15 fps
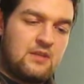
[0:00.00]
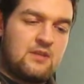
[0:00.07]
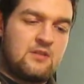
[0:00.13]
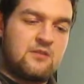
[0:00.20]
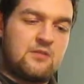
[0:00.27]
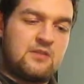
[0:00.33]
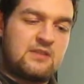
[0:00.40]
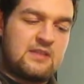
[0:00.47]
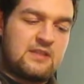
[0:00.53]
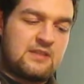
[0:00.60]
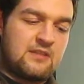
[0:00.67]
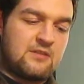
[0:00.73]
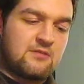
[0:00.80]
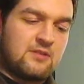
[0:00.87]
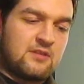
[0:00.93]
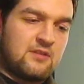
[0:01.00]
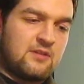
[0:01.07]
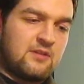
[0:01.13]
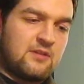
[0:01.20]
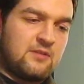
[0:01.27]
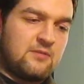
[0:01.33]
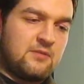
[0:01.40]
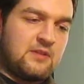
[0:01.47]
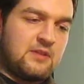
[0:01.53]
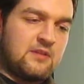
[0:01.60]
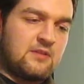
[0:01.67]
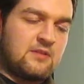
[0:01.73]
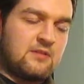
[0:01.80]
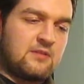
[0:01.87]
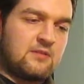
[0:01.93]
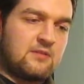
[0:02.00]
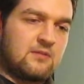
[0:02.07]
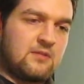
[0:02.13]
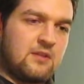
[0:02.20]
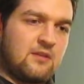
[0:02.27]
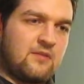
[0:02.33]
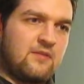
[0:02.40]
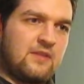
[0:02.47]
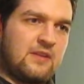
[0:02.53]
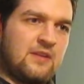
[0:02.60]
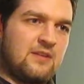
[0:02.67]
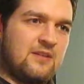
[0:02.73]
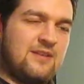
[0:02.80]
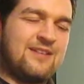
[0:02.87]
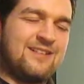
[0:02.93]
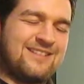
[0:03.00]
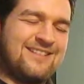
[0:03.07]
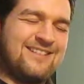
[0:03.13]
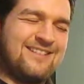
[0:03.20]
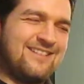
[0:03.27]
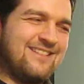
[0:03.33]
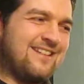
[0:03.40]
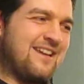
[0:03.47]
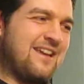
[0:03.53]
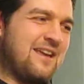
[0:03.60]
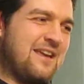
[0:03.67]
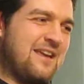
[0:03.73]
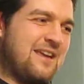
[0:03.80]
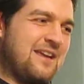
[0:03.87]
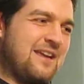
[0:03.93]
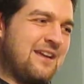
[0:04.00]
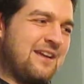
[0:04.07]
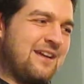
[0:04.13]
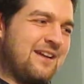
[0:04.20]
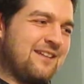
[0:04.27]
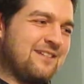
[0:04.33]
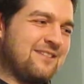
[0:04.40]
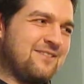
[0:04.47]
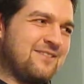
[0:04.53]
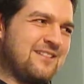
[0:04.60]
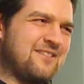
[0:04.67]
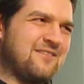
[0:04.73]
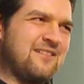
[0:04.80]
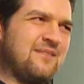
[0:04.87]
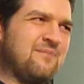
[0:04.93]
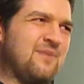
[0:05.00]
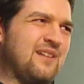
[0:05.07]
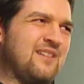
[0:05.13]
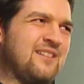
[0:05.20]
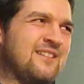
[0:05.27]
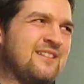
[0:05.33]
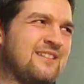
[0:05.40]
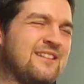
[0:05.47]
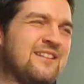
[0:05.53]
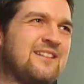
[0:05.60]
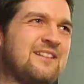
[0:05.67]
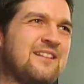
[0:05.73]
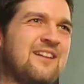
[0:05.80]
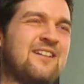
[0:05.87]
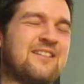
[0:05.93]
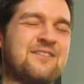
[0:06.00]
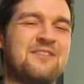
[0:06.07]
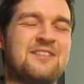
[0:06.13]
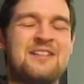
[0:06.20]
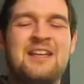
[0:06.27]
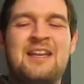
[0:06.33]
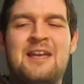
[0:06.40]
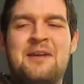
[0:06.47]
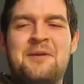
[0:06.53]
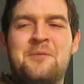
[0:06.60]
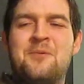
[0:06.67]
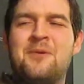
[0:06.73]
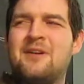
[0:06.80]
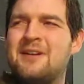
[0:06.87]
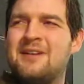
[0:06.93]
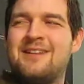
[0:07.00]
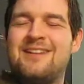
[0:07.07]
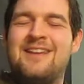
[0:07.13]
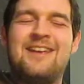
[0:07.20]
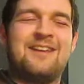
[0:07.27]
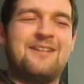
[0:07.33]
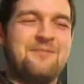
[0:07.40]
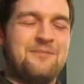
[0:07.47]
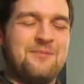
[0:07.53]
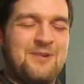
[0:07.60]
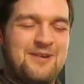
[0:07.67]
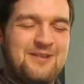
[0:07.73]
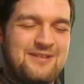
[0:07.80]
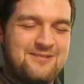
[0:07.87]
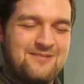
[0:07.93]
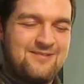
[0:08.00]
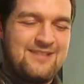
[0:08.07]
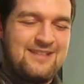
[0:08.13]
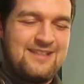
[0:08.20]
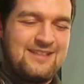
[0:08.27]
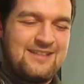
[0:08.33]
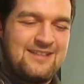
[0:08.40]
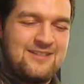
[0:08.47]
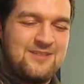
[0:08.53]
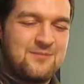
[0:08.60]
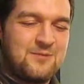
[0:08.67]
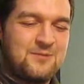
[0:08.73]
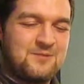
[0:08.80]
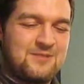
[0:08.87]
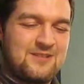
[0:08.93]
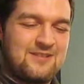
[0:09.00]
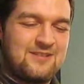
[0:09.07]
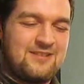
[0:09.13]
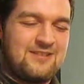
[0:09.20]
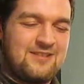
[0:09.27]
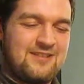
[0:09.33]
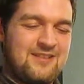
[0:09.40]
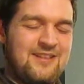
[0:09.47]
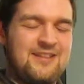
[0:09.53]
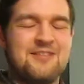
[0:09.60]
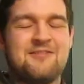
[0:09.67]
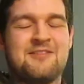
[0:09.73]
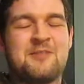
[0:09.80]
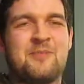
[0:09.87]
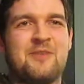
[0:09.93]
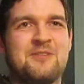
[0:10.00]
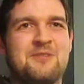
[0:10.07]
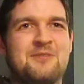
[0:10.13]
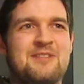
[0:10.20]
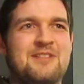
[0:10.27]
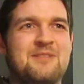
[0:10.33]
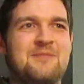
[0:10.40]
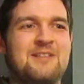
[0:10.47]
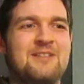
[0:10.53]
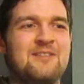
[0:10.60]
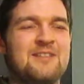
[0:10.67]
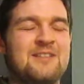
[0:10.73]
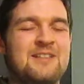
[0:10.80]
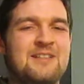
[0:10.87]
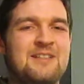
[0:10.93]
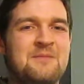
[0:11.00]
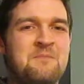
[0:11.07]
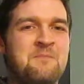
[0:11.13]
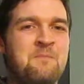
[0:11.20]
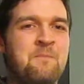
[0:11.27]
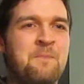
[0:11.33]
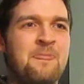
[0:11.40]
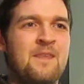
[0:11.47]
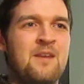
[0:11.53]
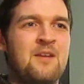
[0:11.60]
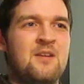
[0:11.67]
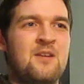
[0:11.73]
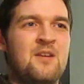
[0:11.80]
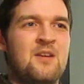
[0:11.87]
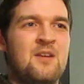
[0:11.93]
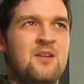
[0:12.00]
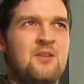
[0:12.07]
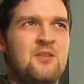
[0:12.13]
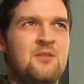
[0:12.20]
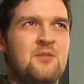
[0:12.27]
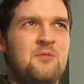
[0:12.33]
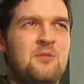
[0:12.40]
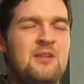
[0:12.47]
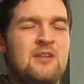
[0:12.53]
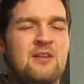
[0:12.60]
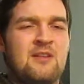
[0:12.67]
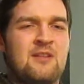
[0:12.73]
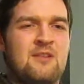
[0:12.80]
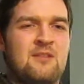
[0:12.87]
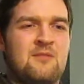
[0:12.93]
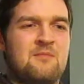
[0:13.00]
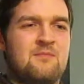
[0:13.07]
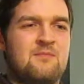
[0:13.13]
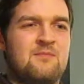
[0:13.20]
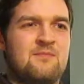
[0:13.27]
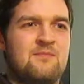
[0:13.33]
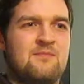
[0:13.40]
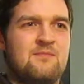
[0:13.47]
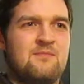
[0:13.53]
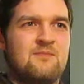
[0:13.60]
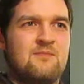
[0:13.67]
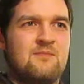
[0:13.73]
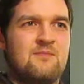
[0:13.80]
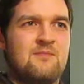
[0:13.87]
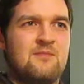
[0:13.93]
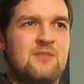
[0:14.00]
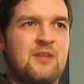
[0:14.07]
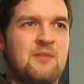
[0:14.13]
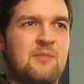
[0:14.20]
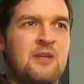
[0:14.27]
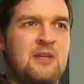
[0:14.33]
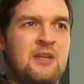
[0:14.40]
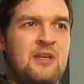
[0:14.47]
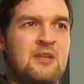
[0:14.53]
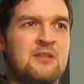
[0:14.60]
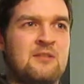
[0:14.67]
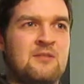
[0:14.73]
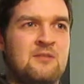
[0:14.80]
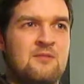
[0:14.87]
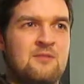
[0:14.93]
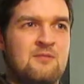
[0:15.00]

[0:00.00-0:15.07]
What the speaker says: so we sat outside with this coffee, and I thought, it's not impolite, is it? I had to ask, why all the animals? And I think the response was something like, we like them, they make eggs.